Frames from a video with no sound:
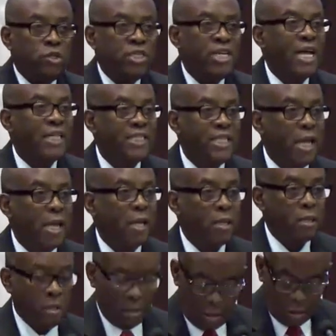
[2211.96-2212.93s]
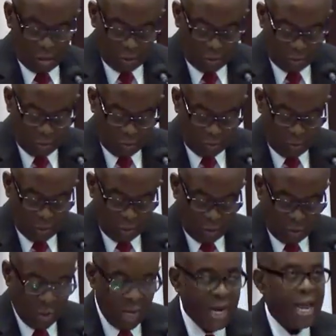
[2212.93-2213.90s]
not tell
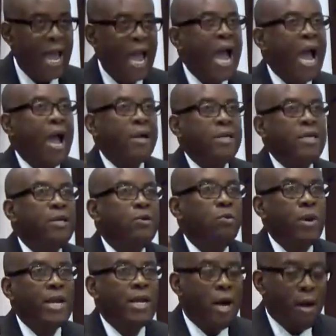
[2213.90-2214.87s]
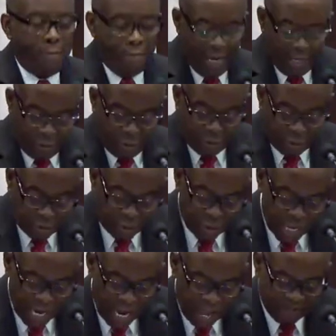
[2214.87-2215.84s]
where the how he went up into the
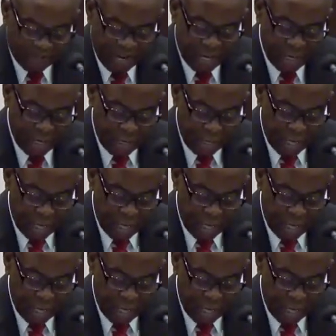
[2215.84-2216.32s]
third heaven,